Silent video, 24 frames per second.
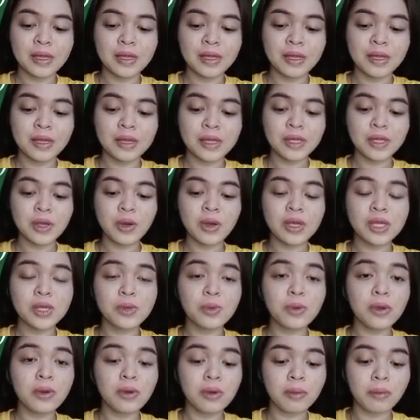So
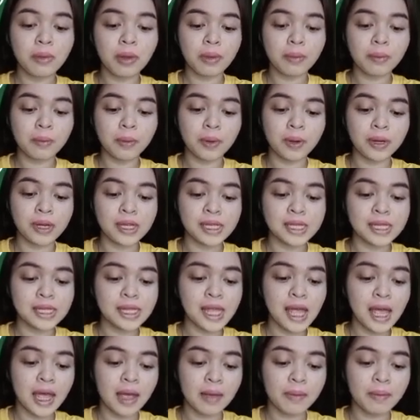as we remember the
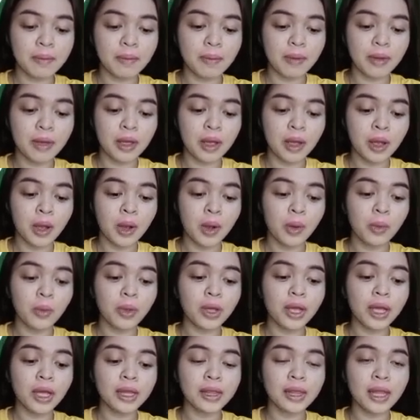step, we
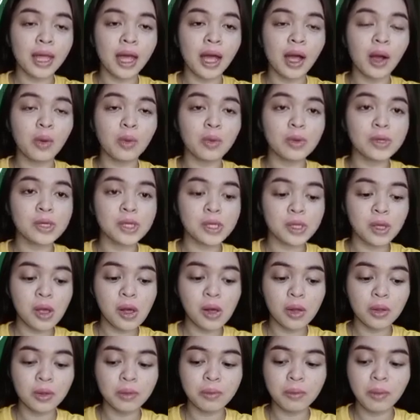can now
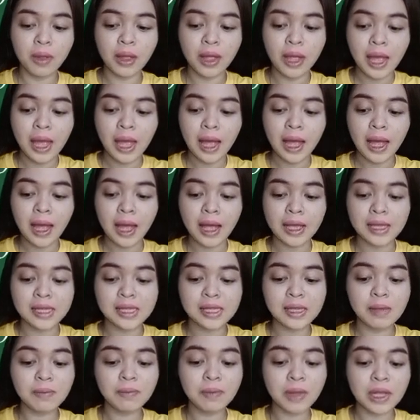solve a
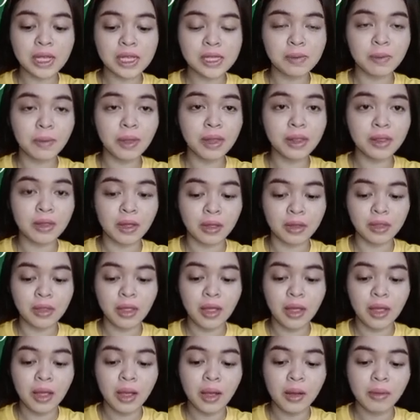simplex method
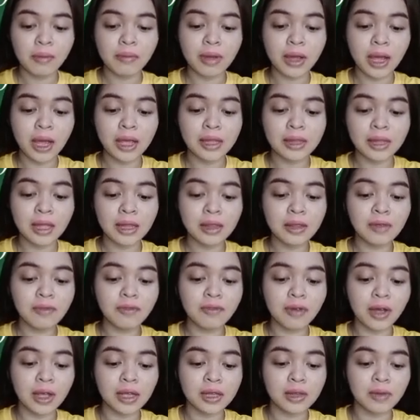by
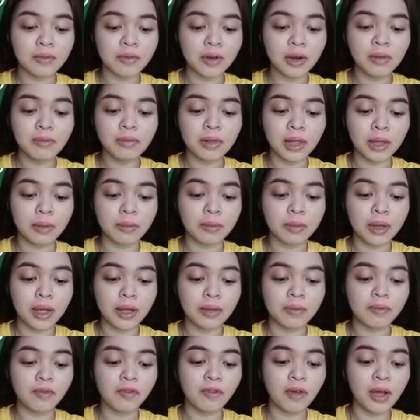identifying the problem
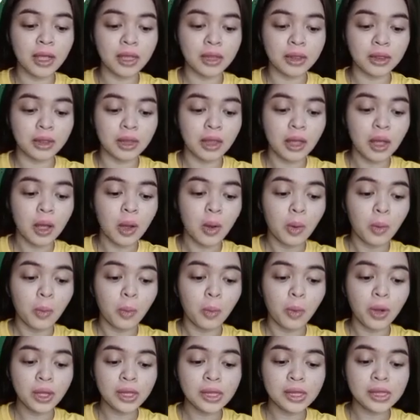and find
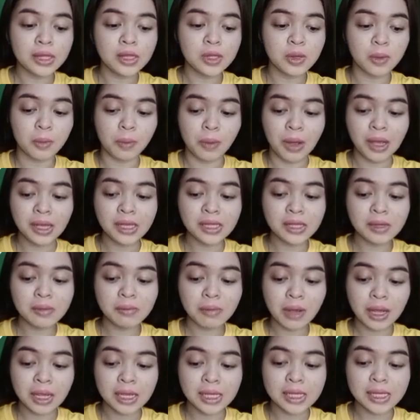what to
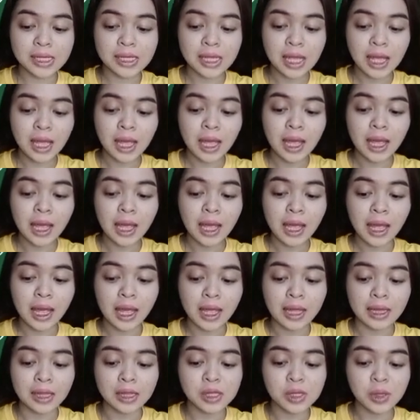maximize
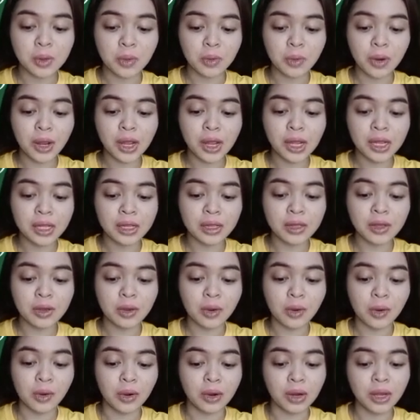and to write
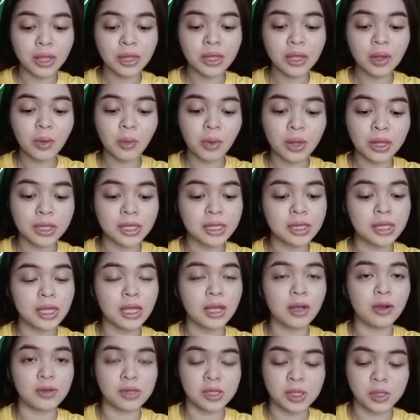your inequality
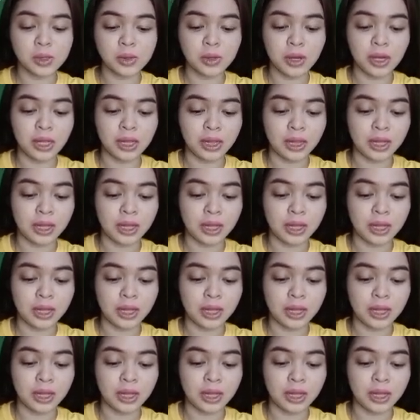constraint.